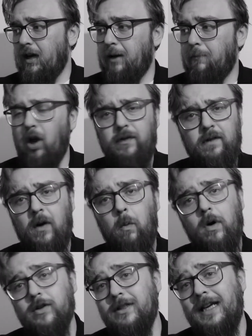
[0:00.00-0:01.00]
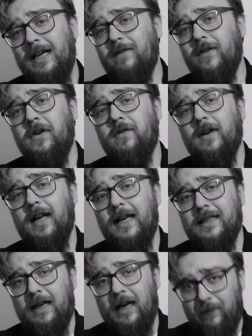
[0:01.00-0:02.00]
Nothing that wasn't in the cover
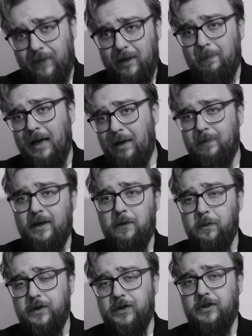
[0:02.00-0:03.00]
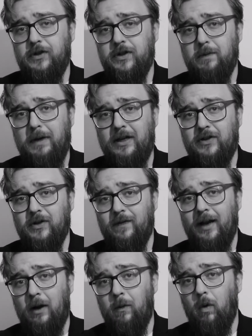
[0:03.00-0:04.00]
letter. I think maybe it was just to make sure
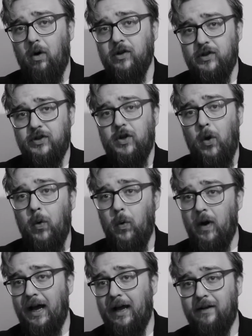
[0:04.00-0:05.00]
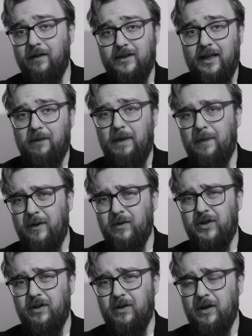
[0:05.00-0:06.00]
that I was who had sent. Maybe it
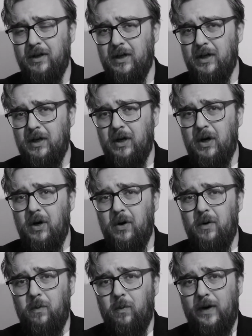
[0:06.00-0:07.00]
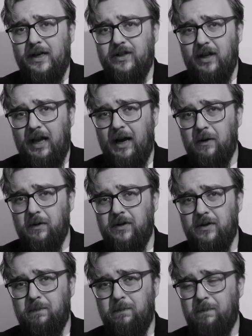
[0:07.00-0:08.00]
was to weasel
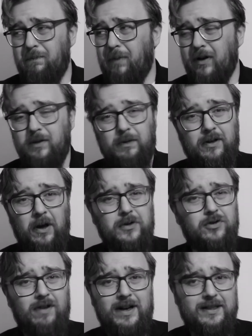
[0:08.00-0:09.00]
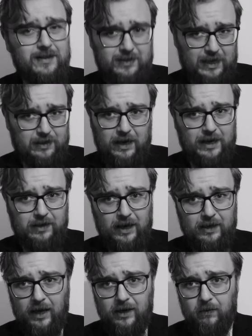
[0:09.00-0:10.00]
out possible ghostwriters.
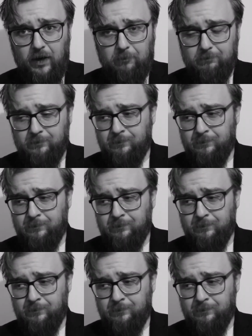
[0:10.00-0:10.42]
I don't know.